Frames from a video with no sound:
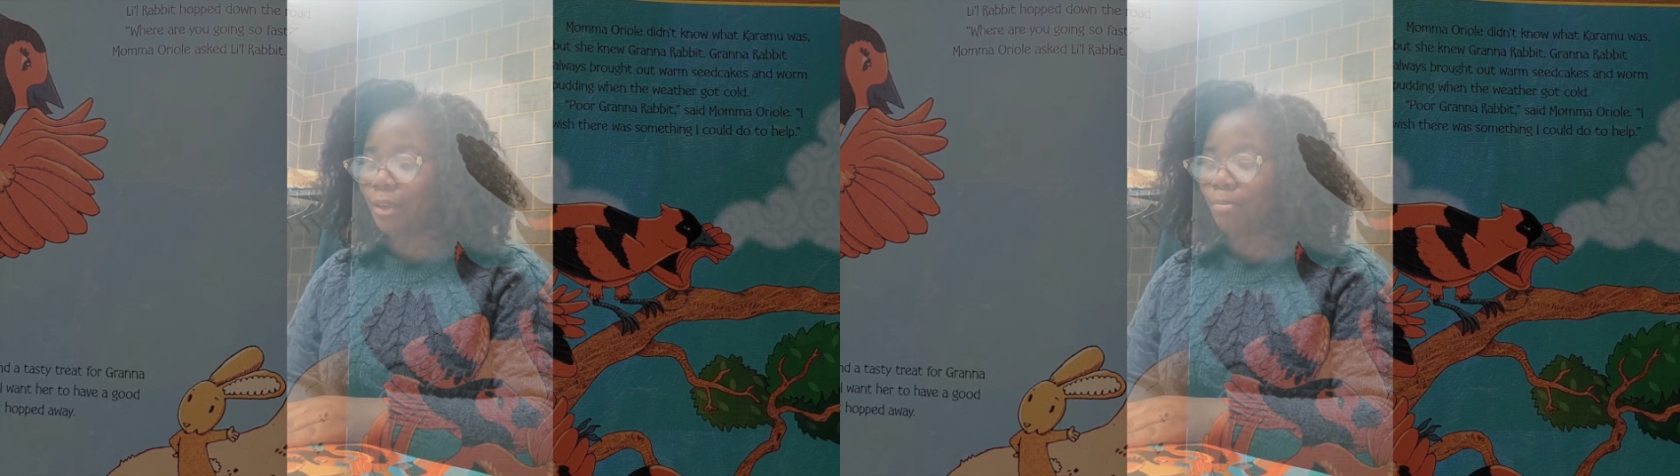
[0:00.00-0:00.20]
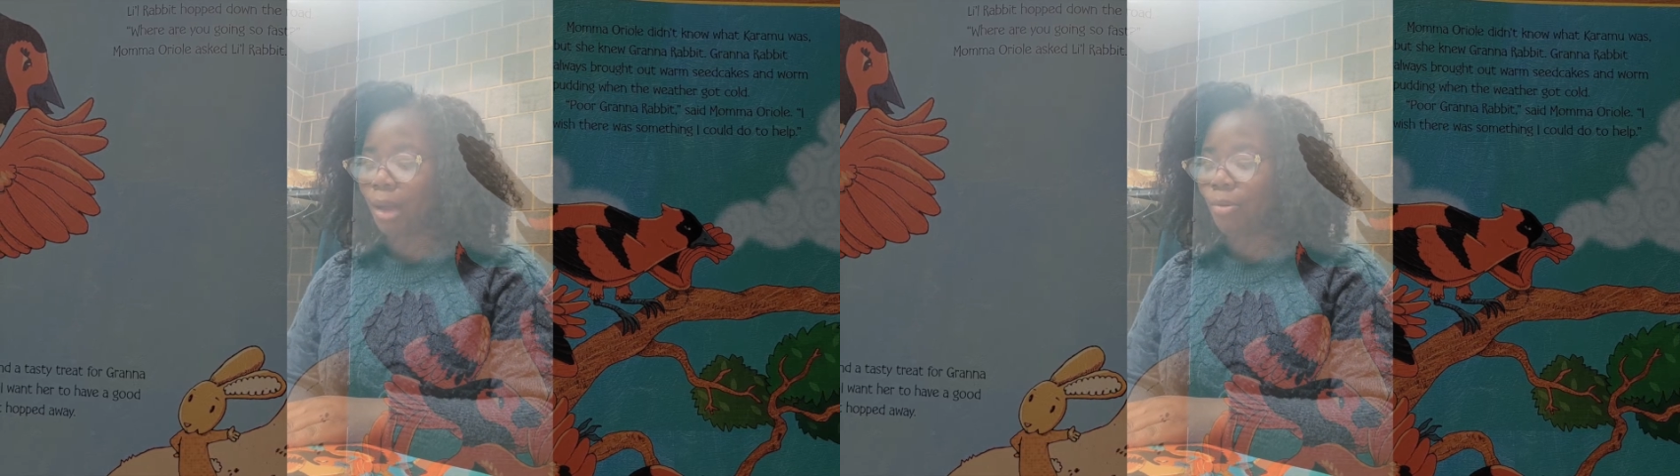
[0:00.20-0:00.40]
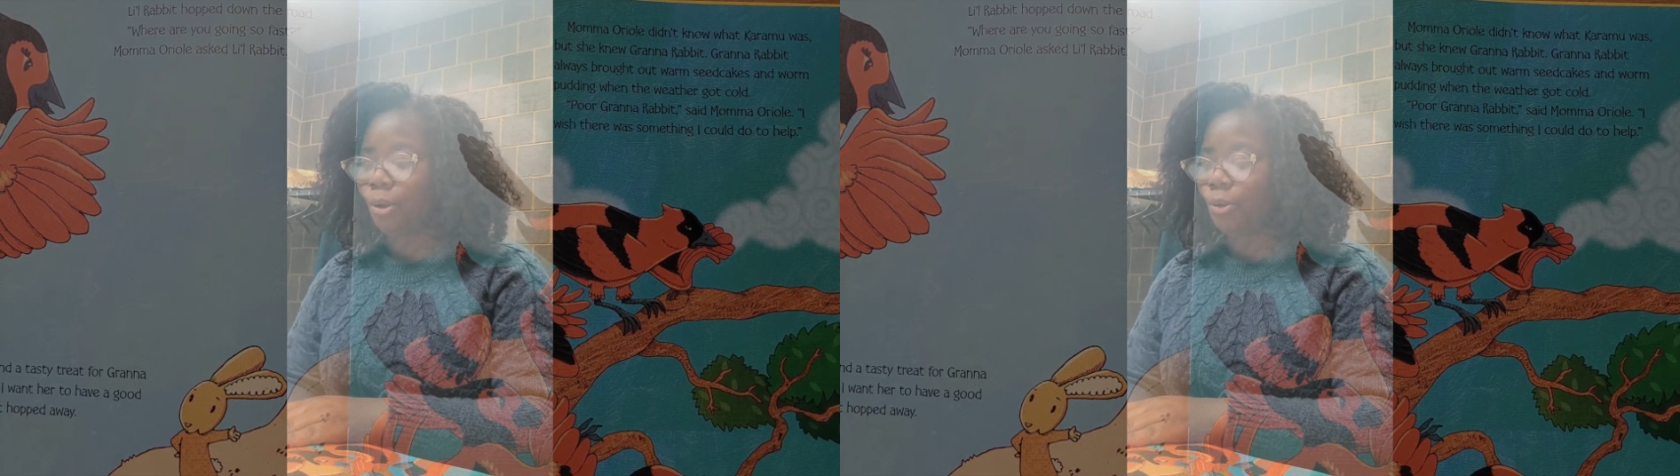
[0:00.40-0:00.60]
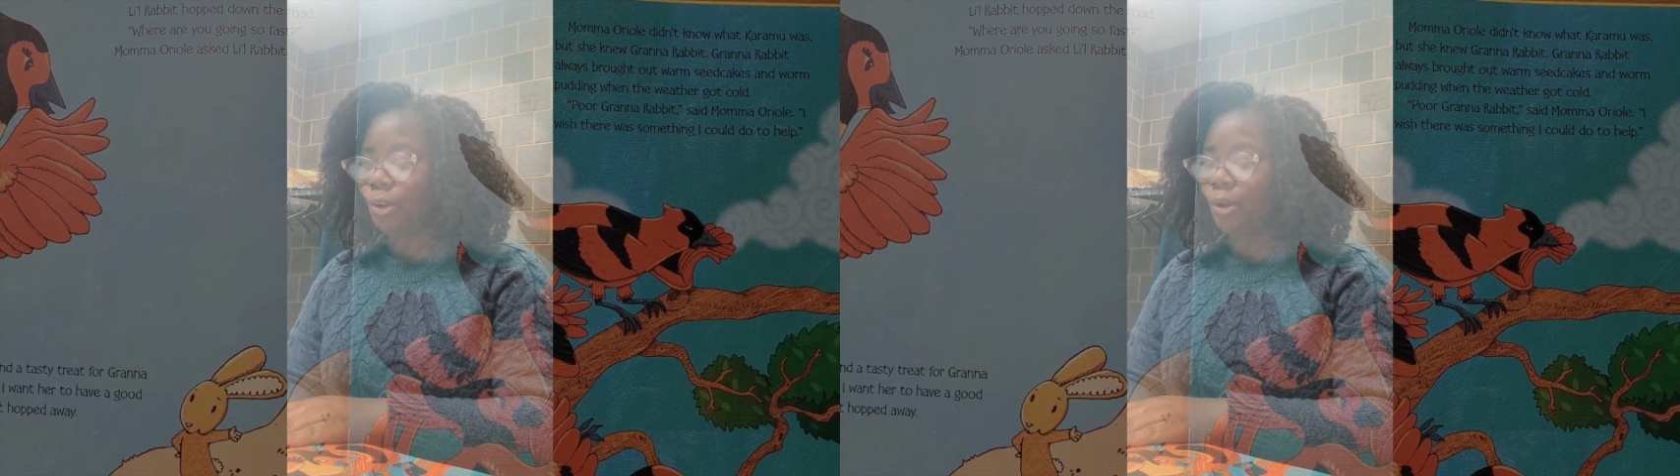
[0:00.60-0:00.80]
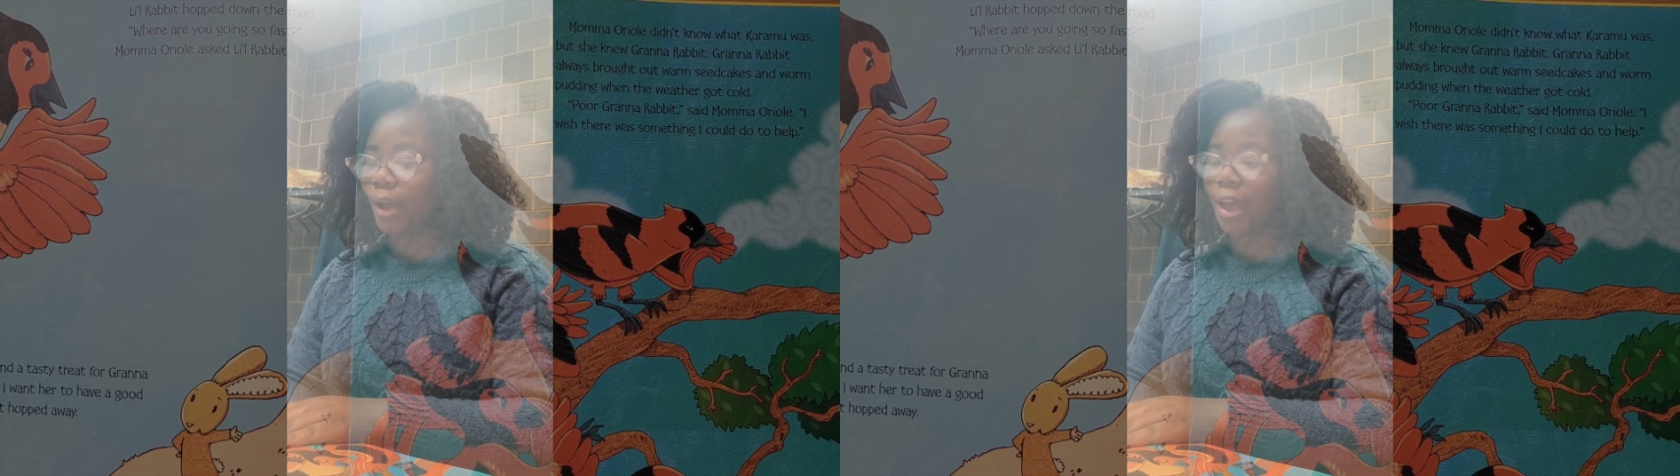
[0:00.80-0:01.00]
Mama
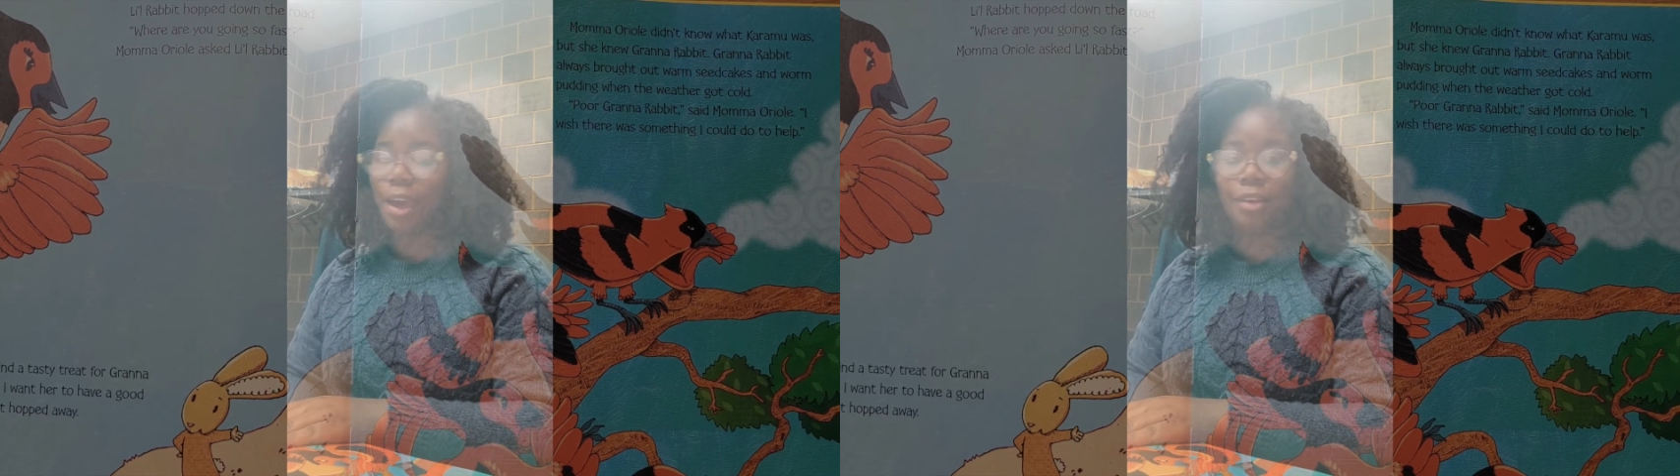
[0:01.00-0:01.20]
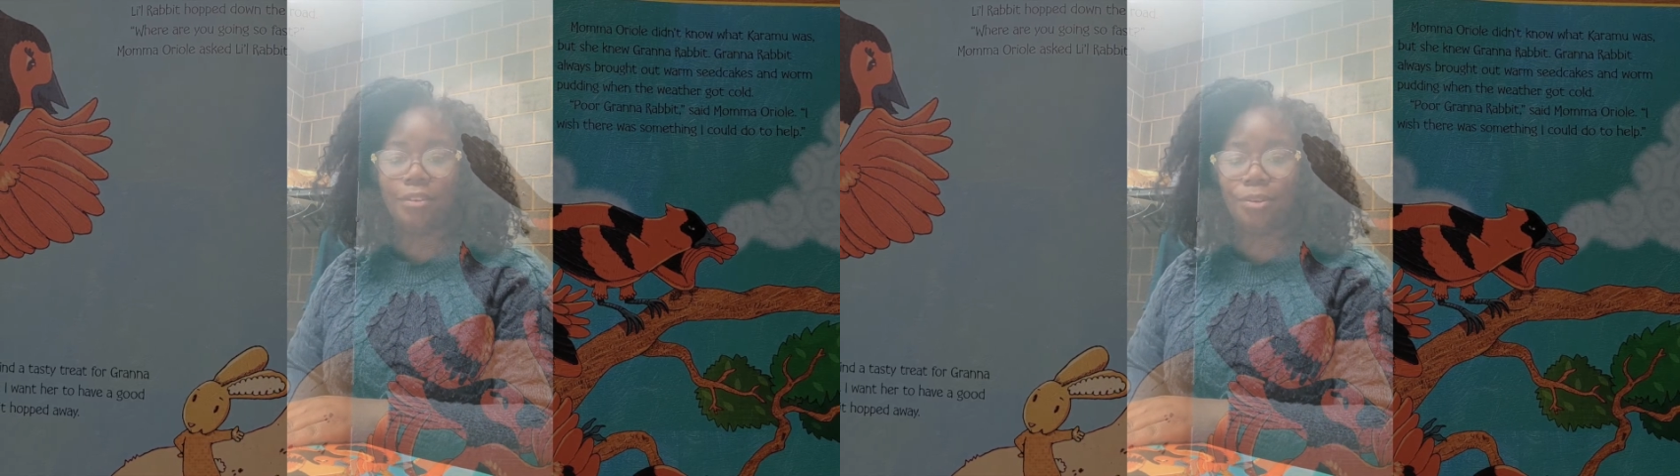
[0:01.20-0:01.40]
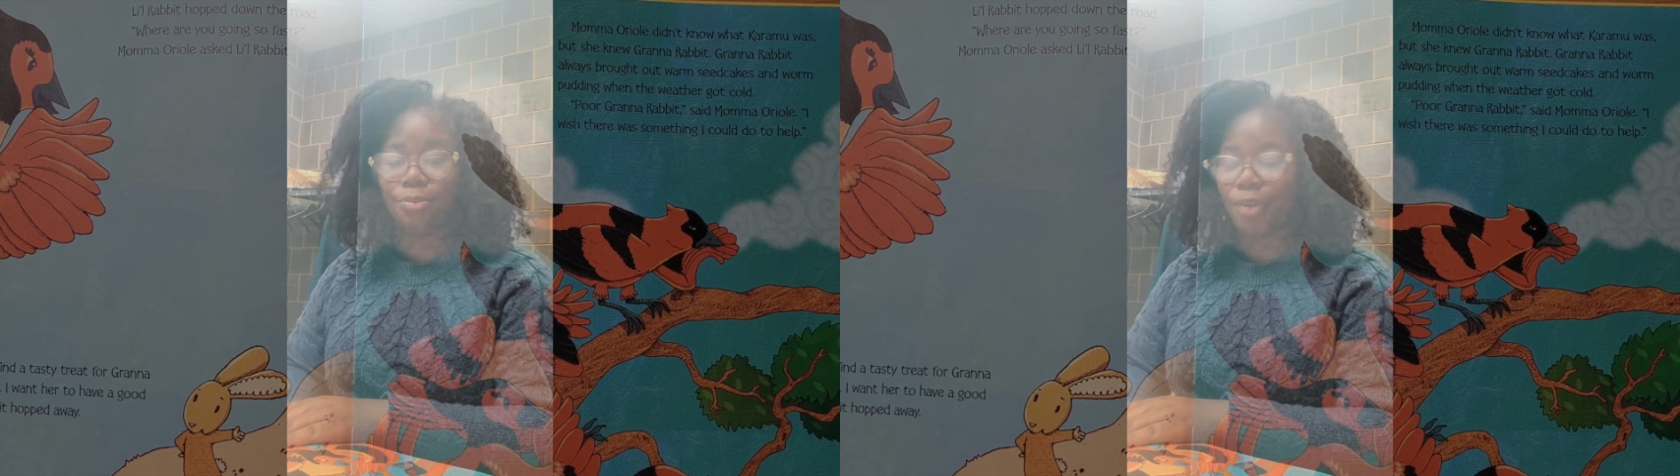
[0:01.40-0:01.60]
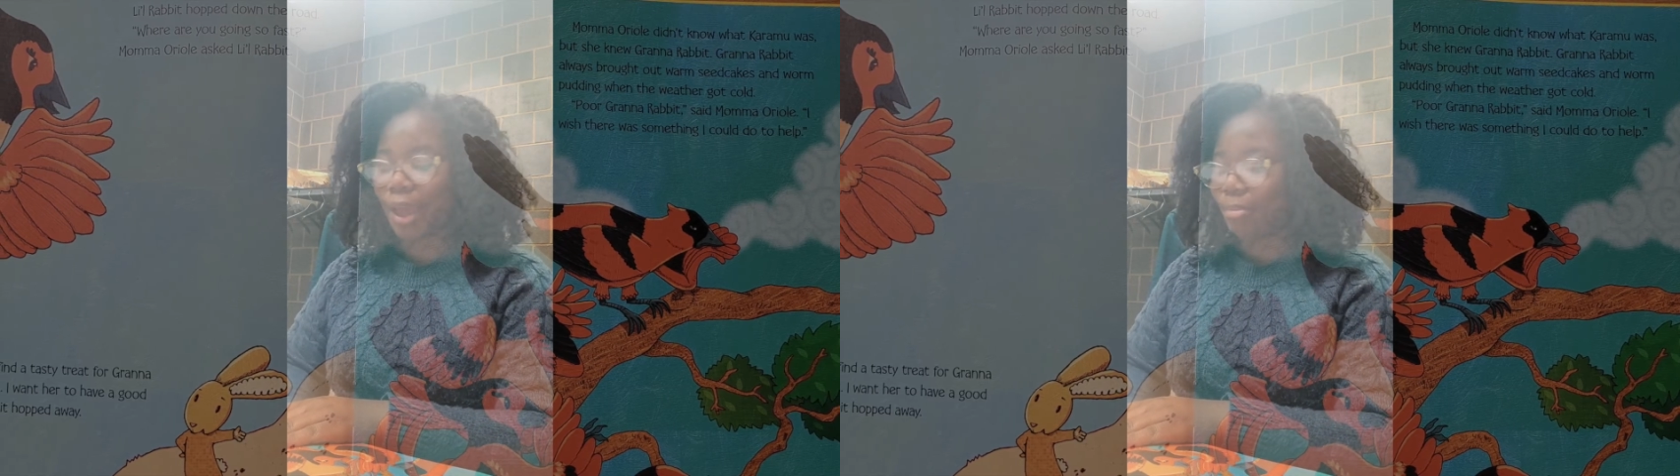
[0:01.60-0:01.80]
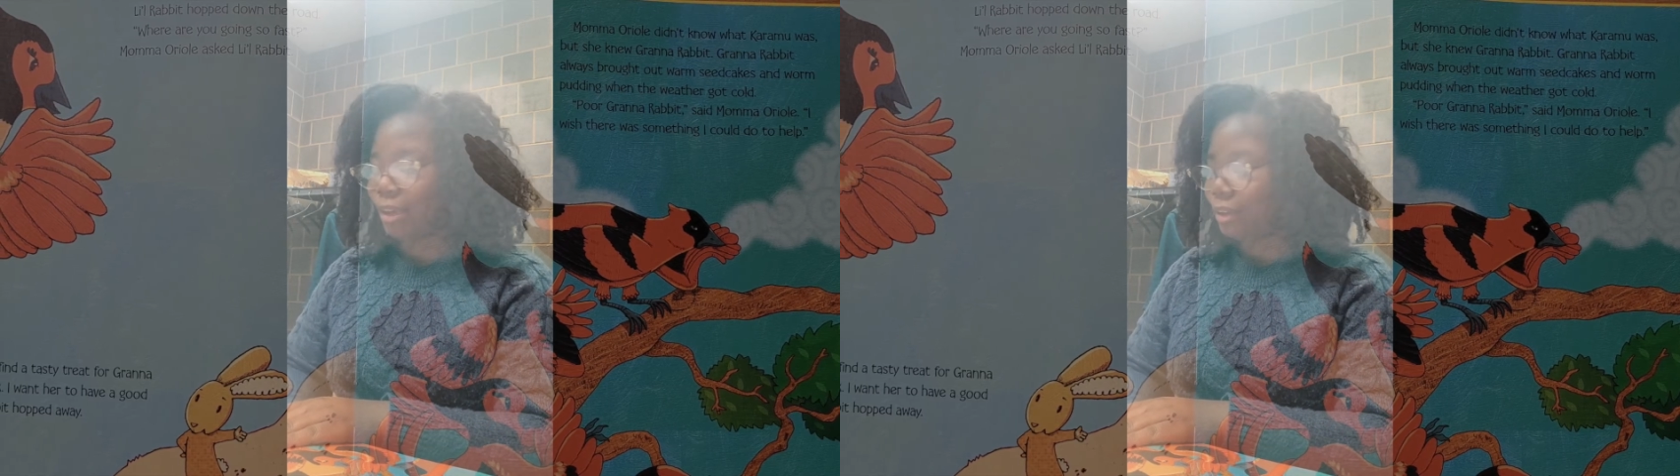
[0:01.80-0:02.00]
Oreo asked Little
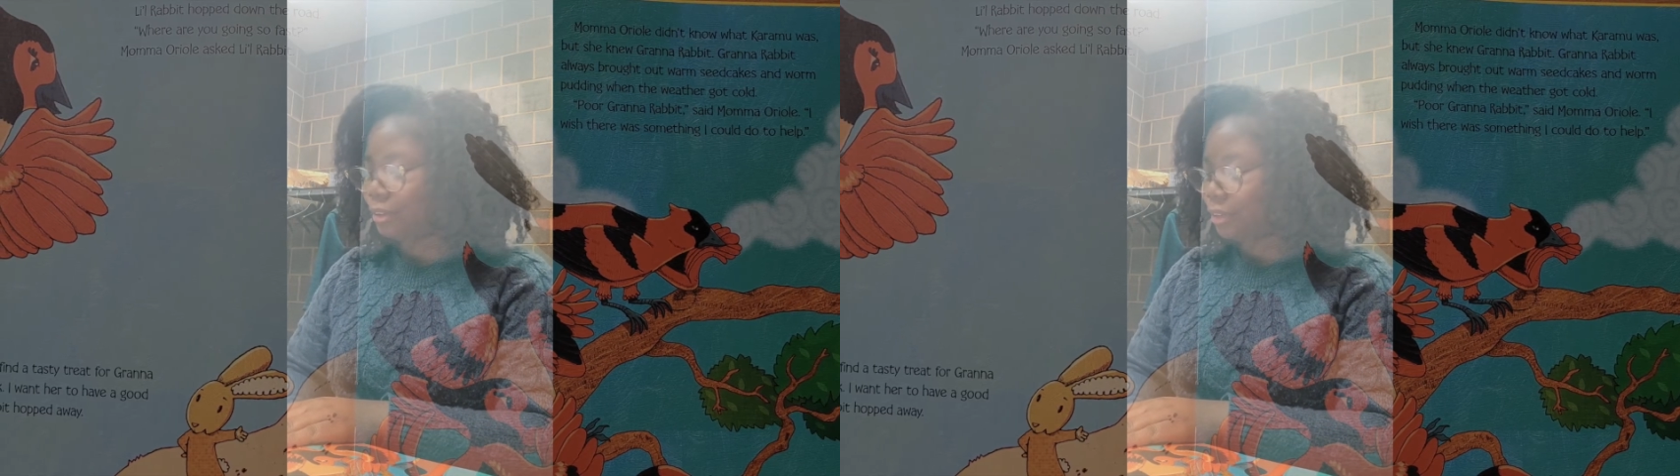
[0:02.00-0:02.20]
Rabbit.